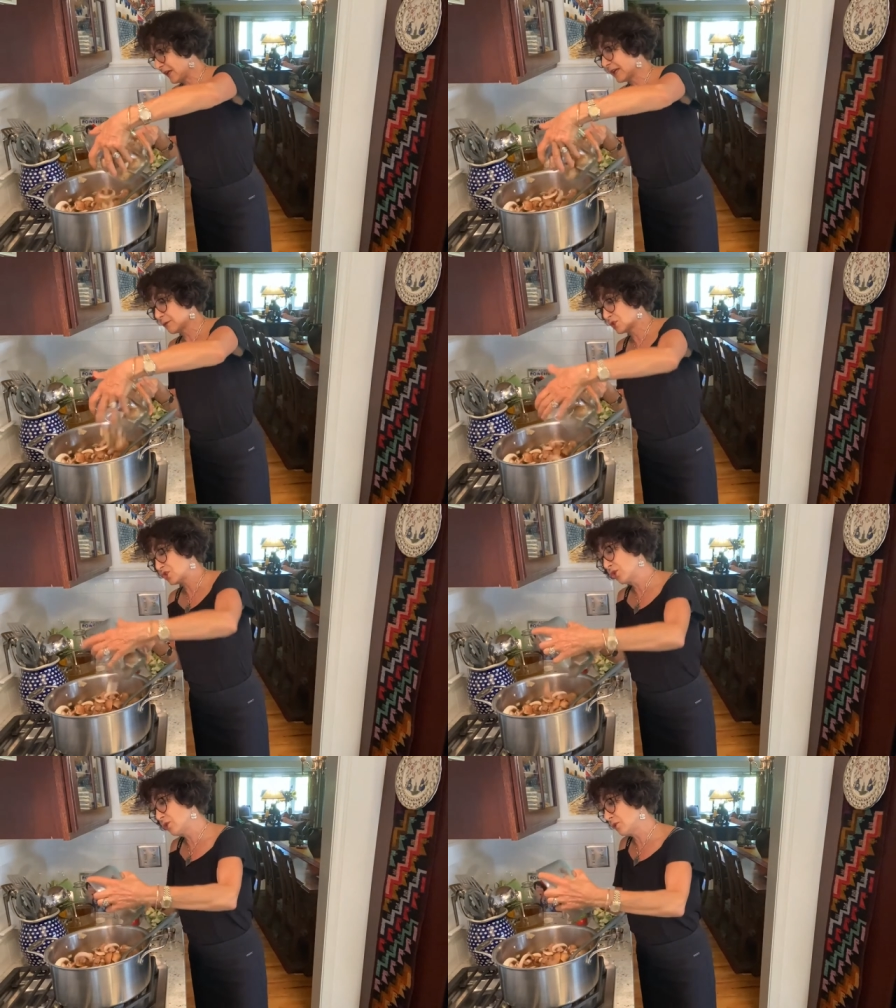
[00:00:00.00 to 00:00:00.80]
And I'm going to
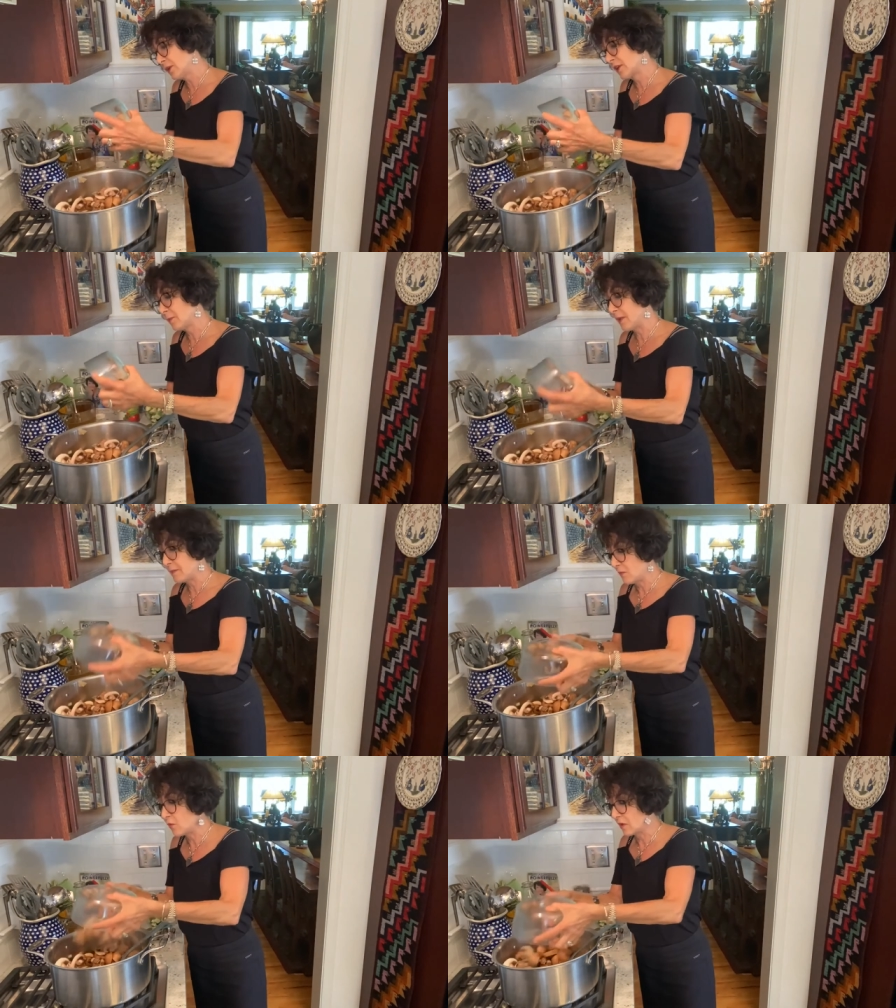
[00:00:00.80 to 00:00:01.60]
show you a little
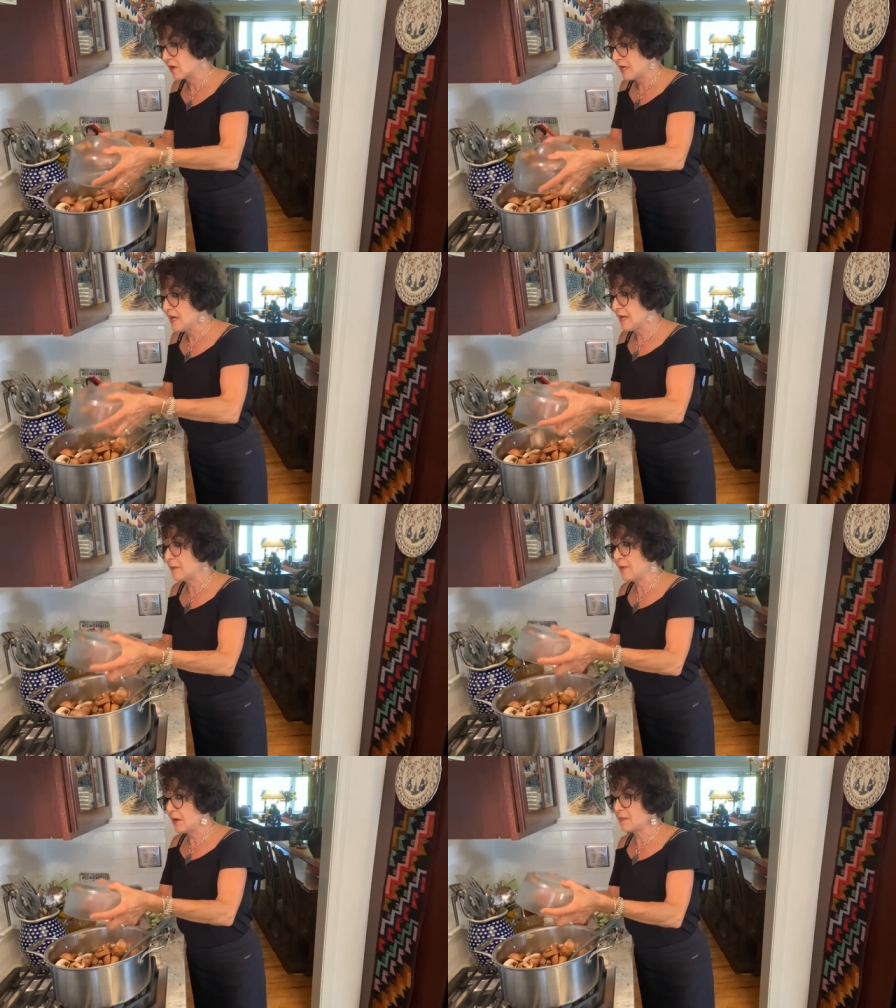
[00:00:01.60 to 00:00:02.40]
bit more
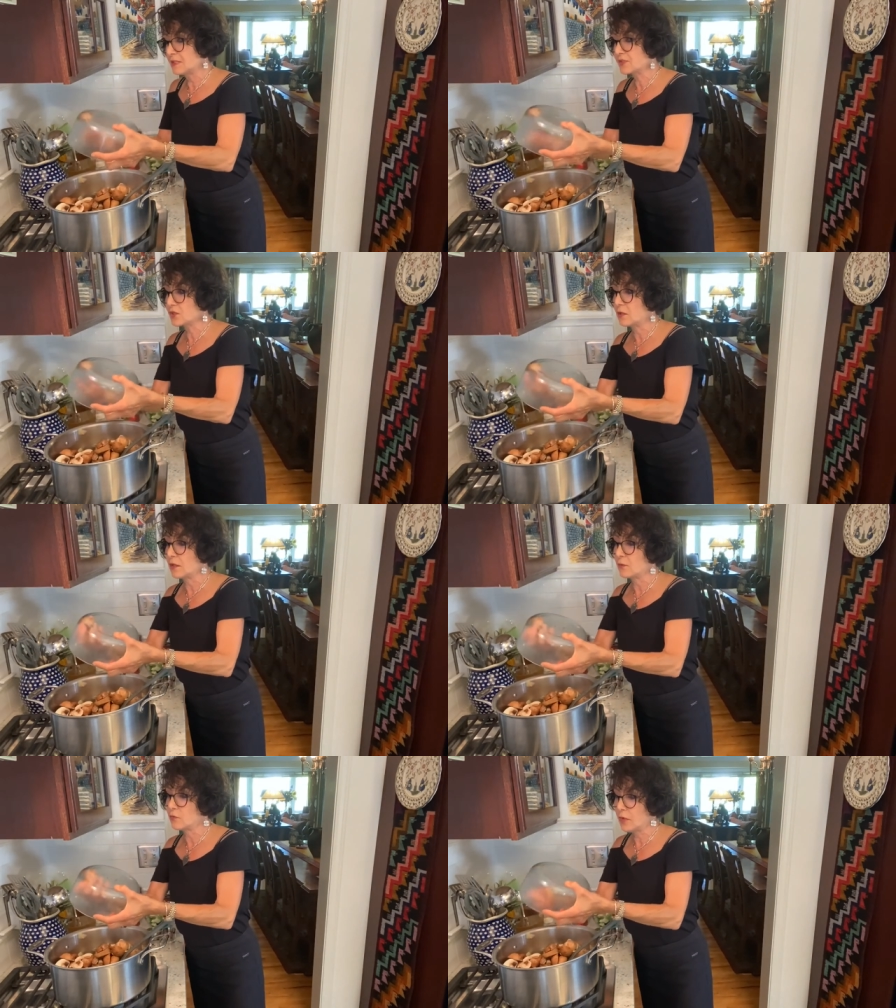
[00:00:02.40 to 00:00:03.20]
about my
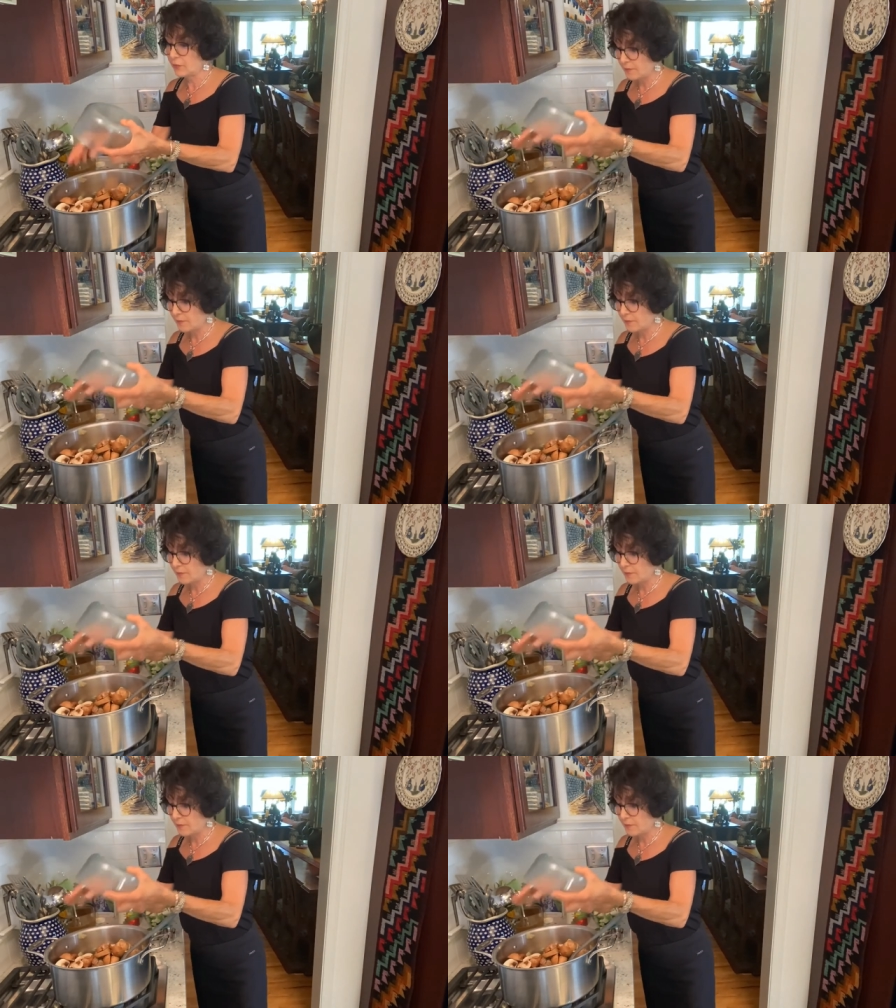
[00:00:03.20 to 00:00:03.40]
scarlet runner